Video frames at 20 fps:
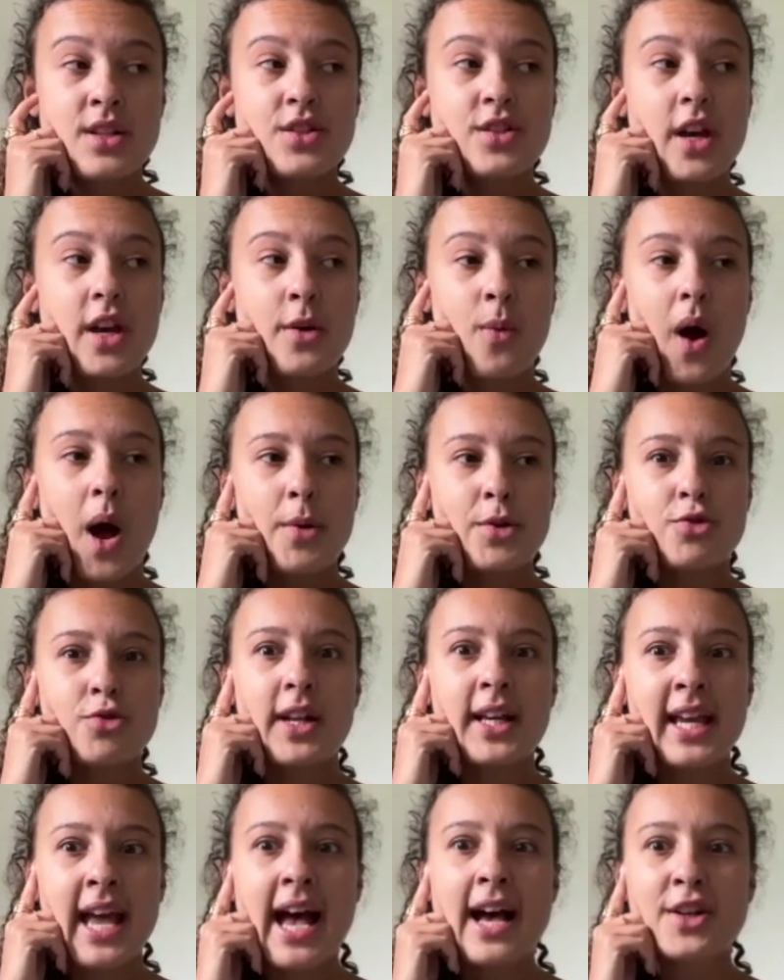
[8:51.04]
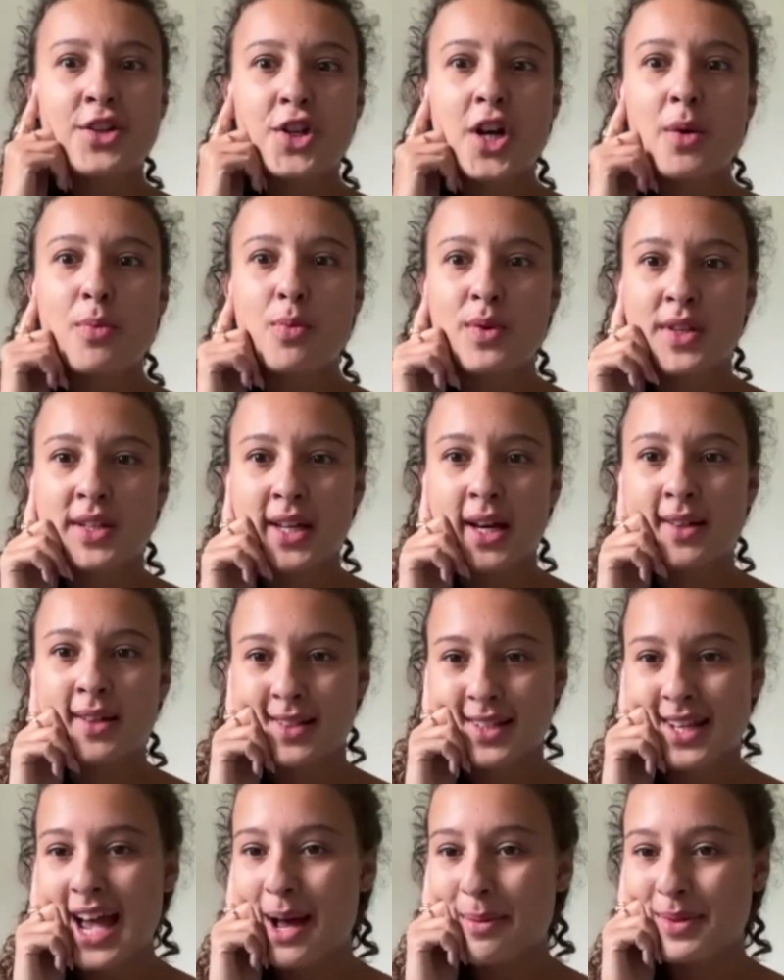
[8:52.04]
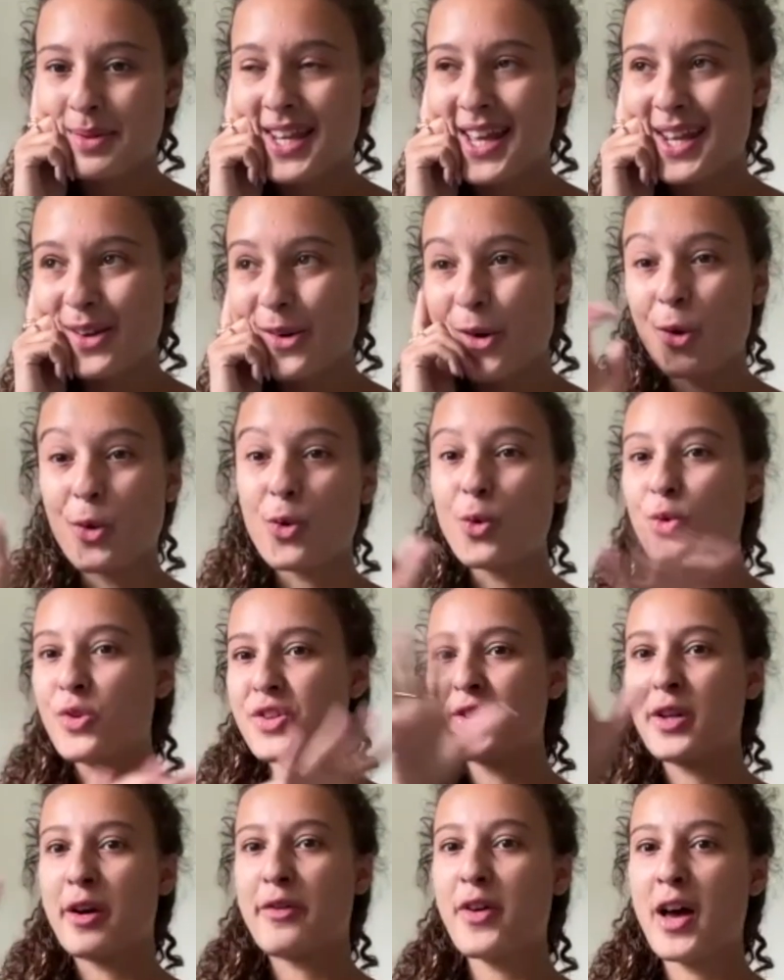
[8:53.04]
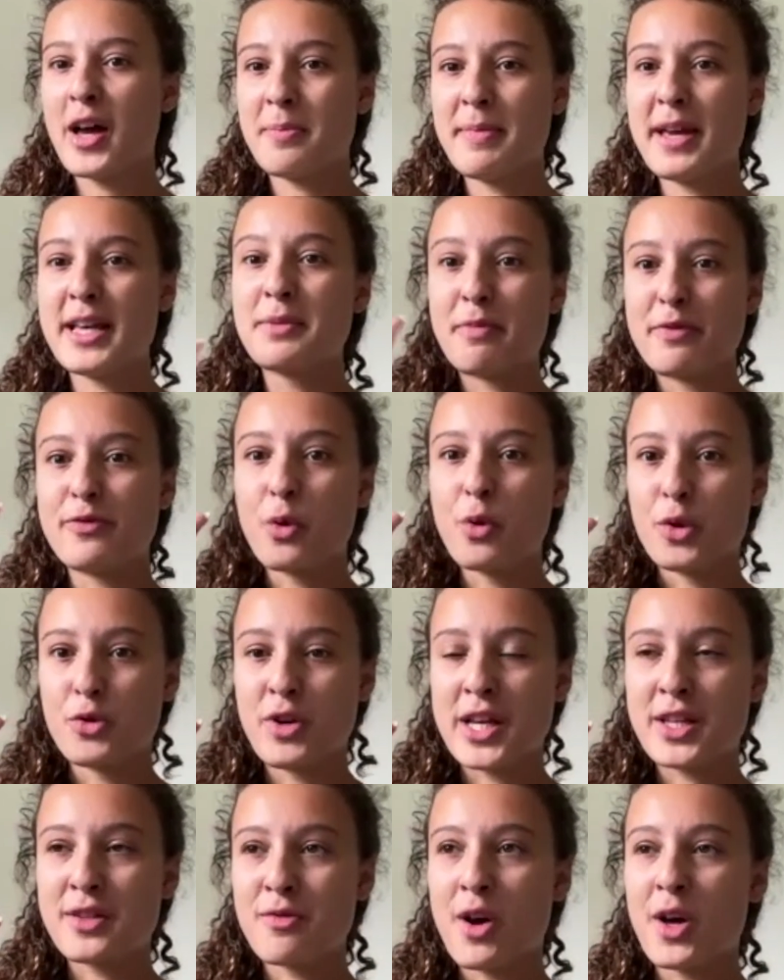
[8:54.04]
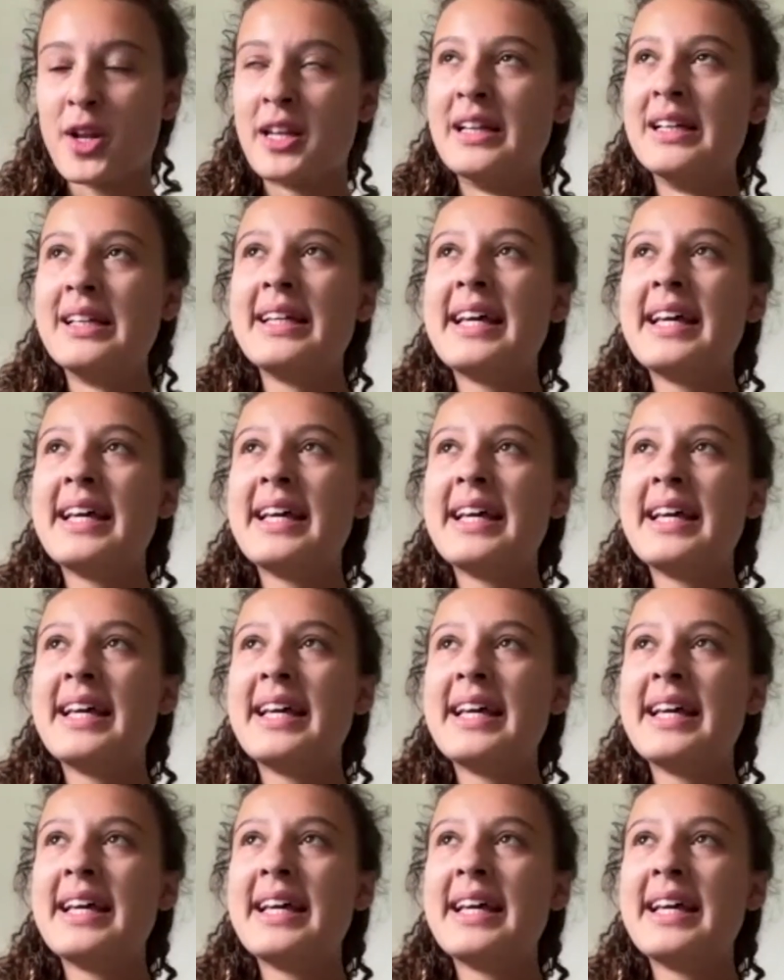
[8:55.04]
So I kind of catch up with the dance captain on all the stuff that I'd missed before the dress run.